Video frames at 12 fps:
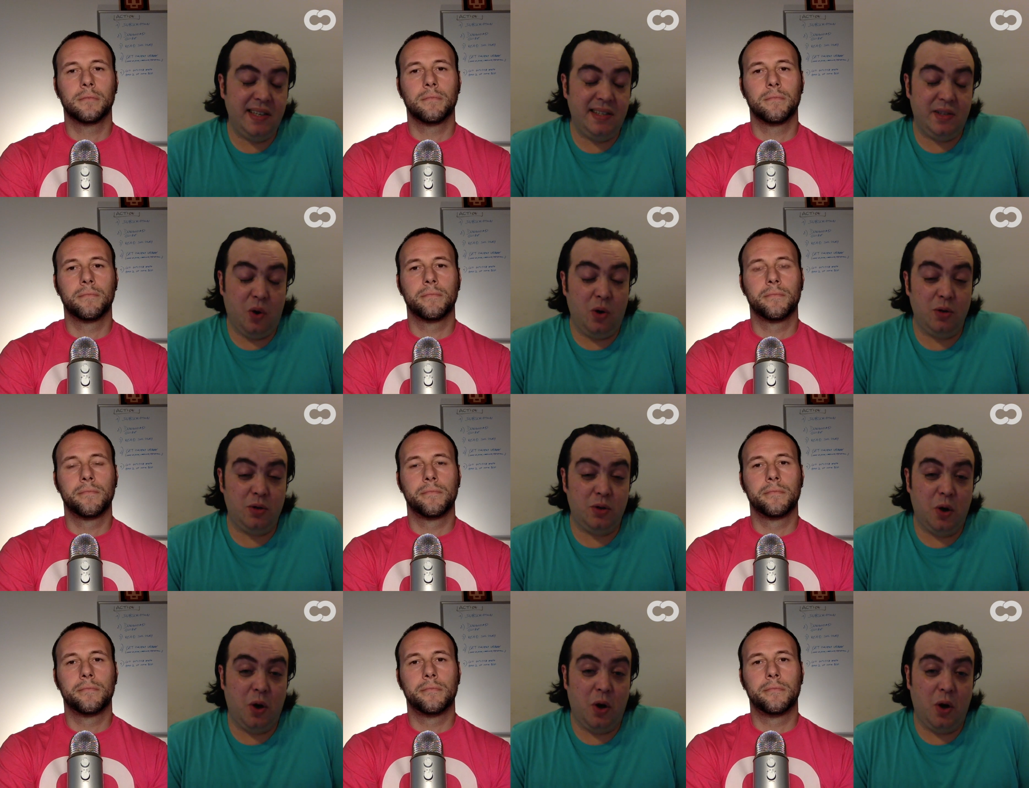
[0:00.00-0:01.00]
Speaker 1: it's
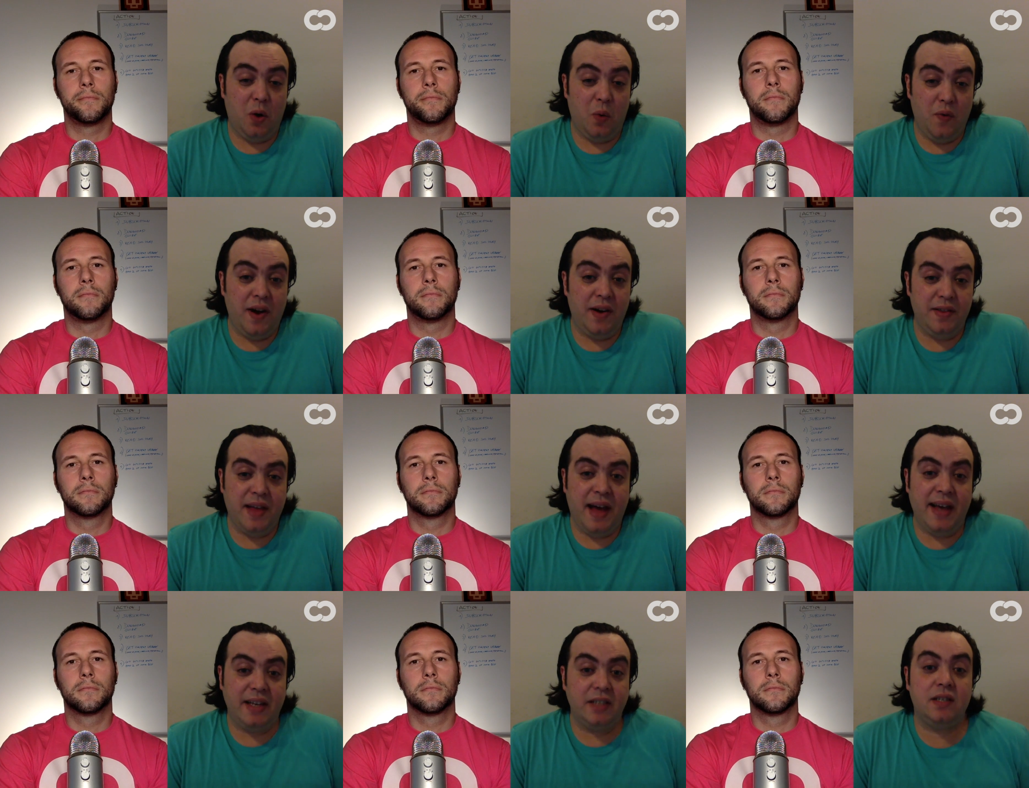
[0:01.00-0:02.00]
also very
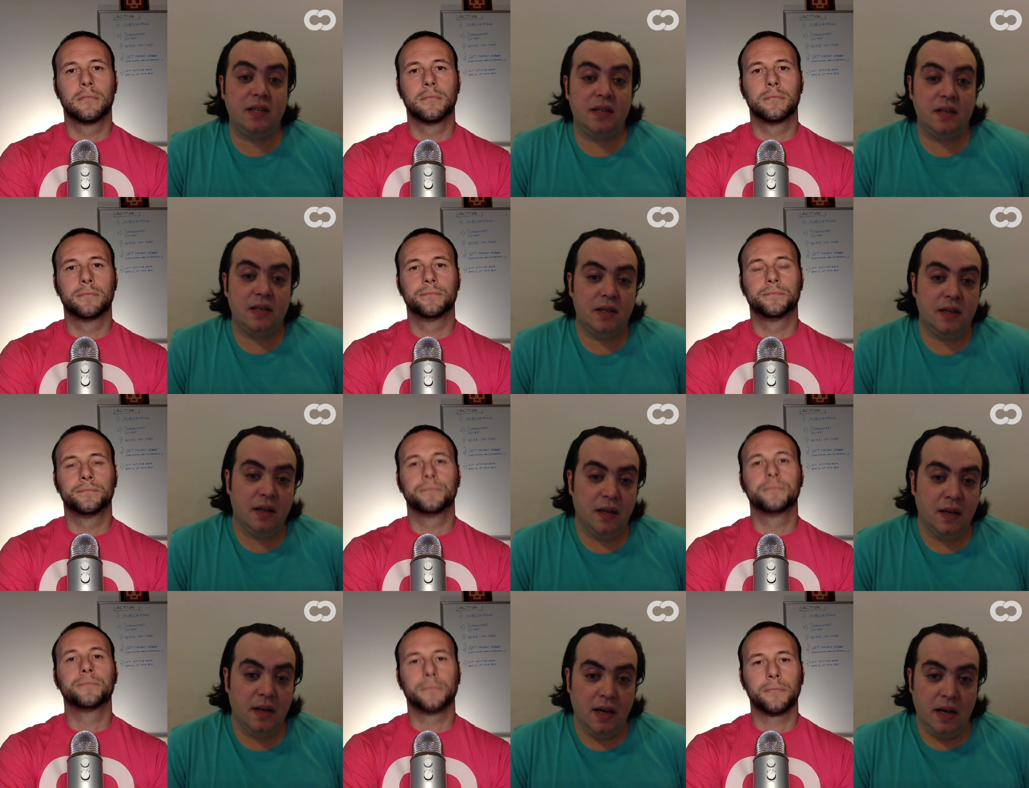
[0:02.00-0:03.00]
nice
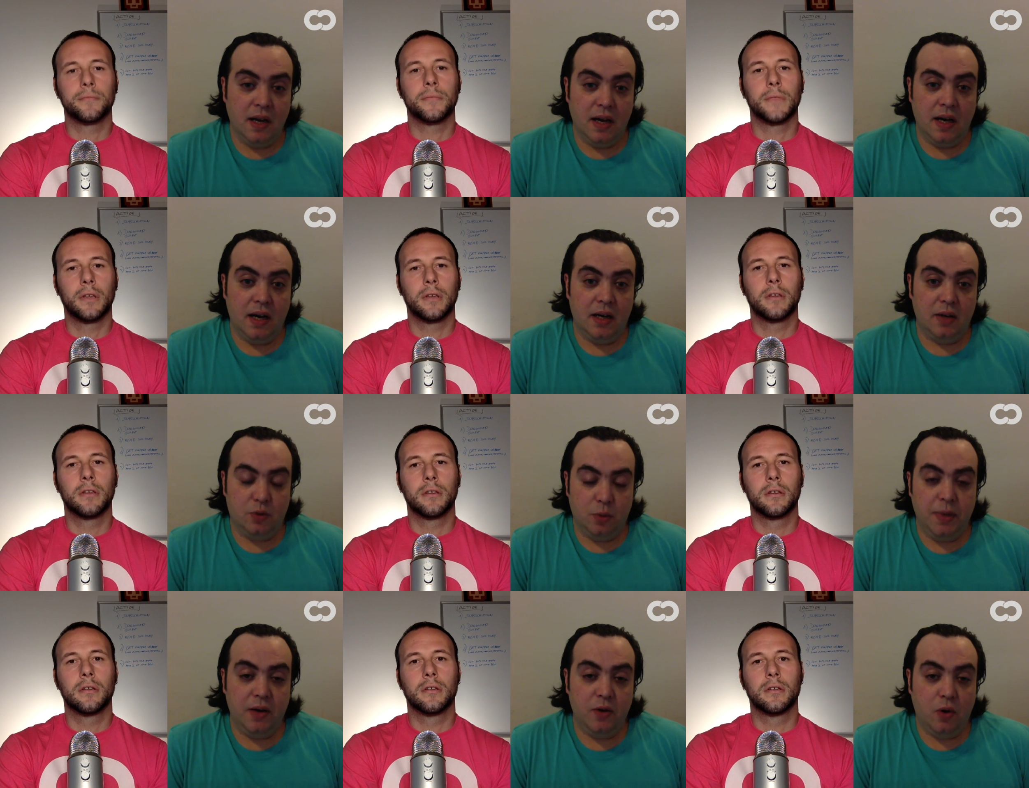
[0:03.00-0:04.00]
uh,
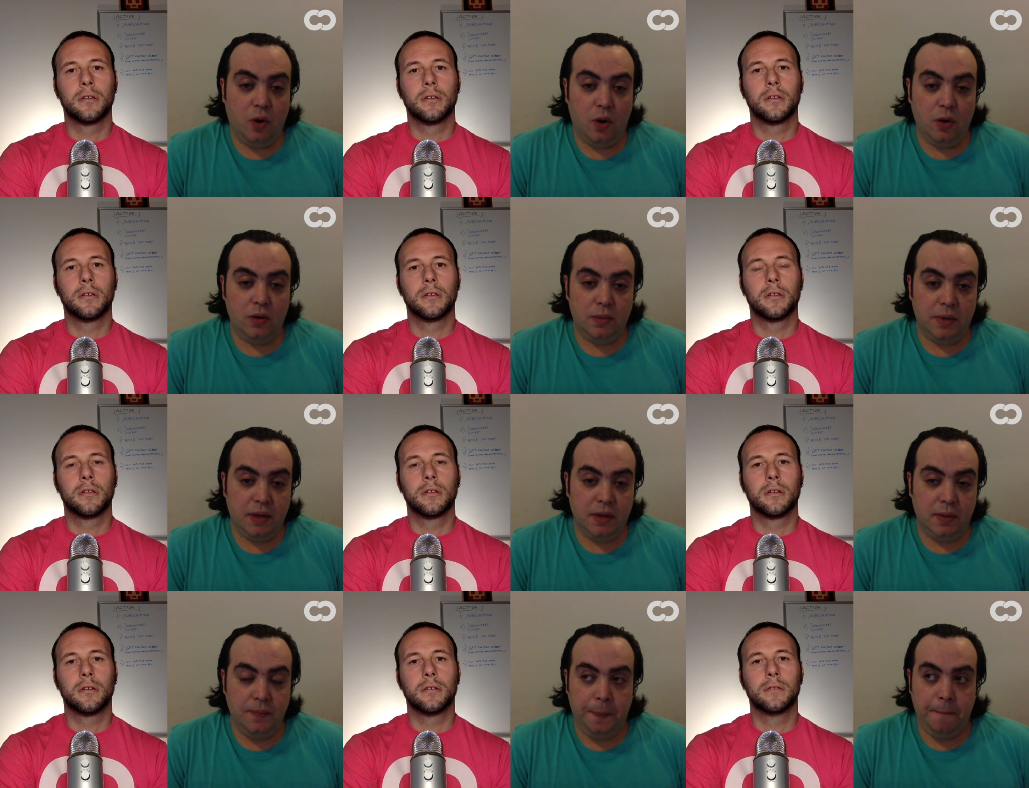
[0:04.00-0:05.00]
to be in Codeable. Okay.
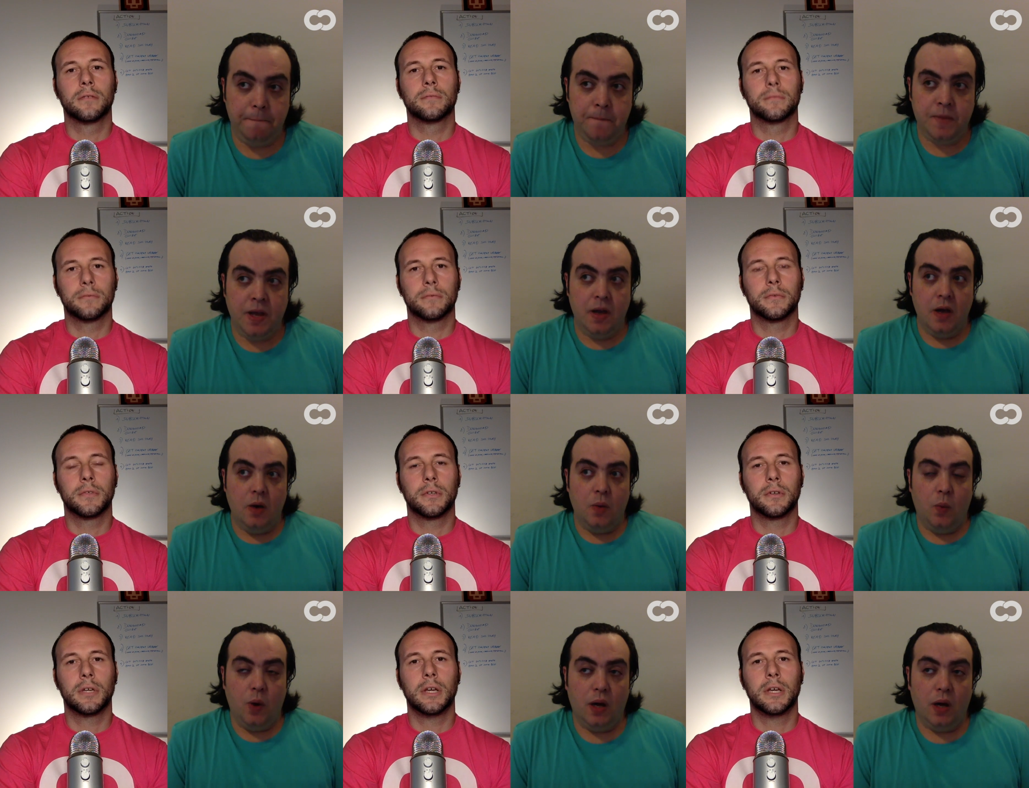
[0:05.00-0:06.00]

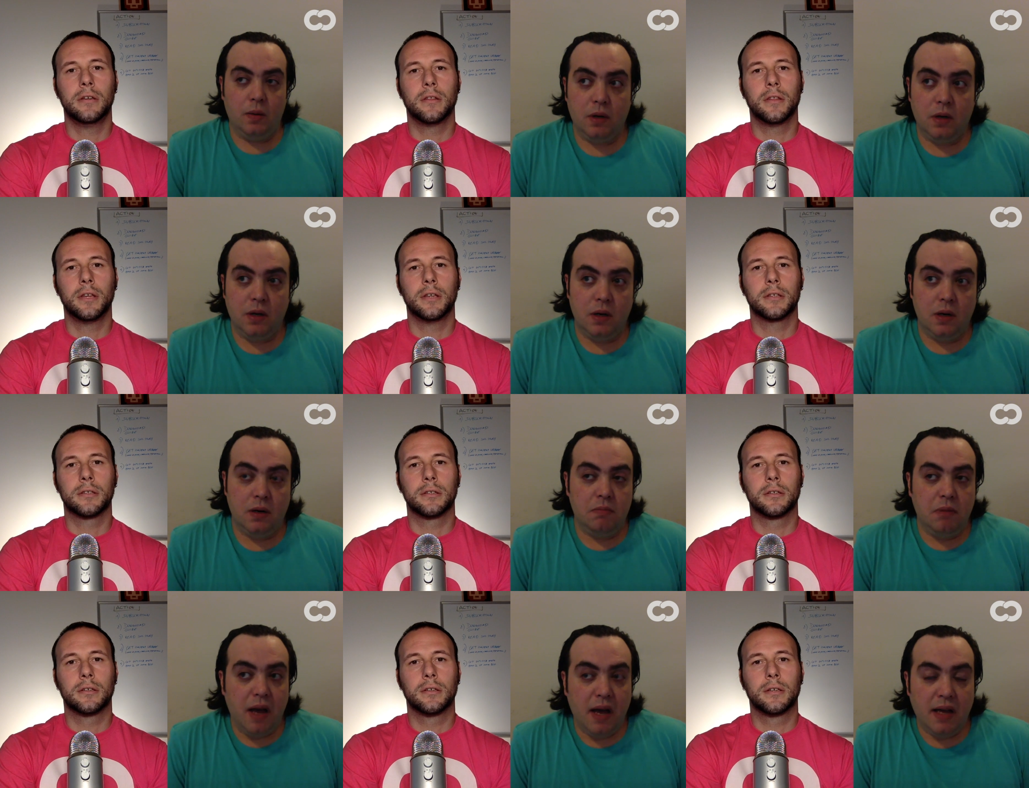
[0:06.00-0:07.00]
Well,
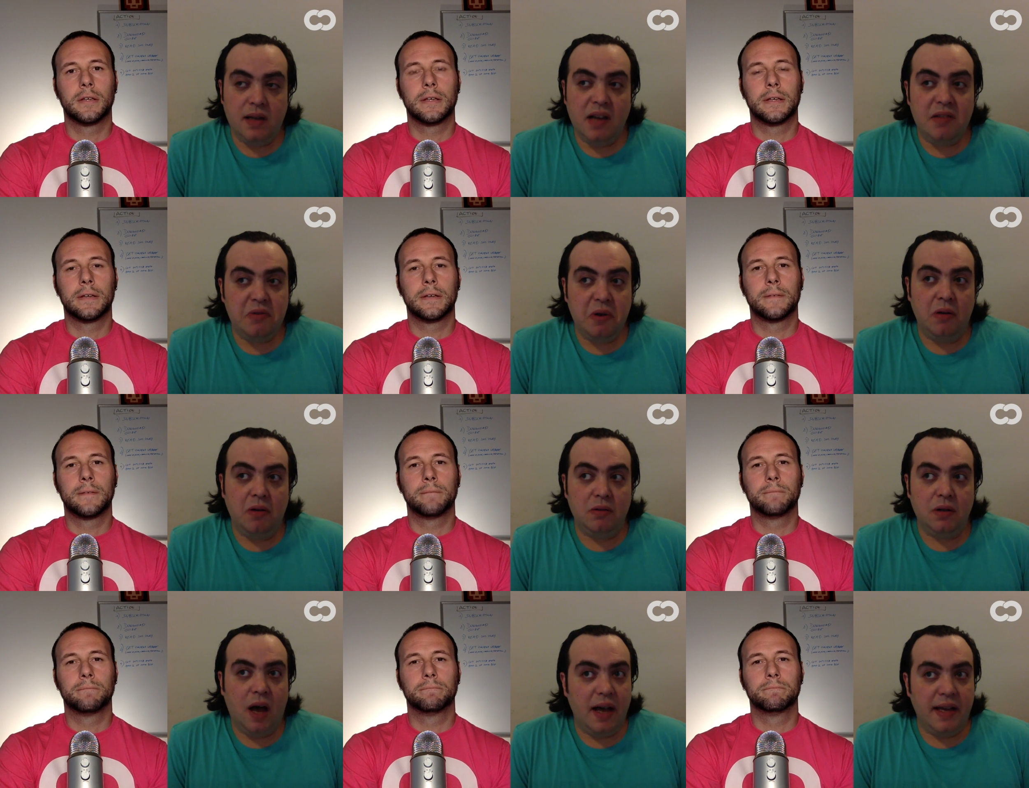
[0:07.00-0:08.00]
uh, as I
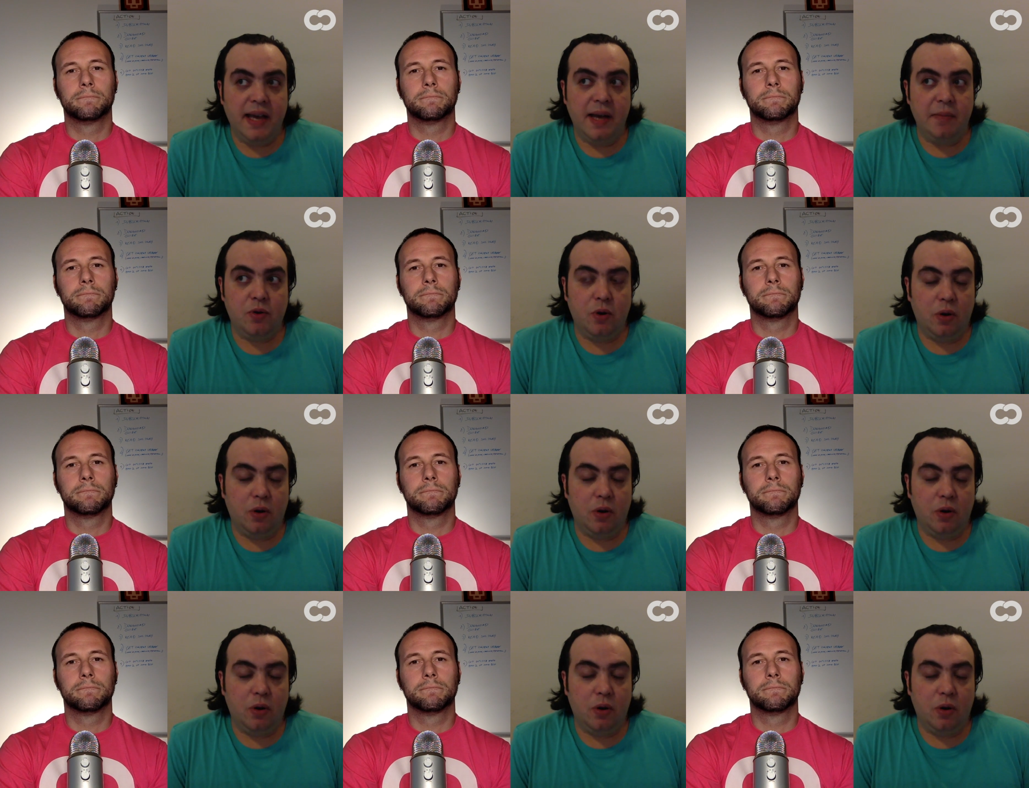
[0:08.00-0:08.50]
told, I came to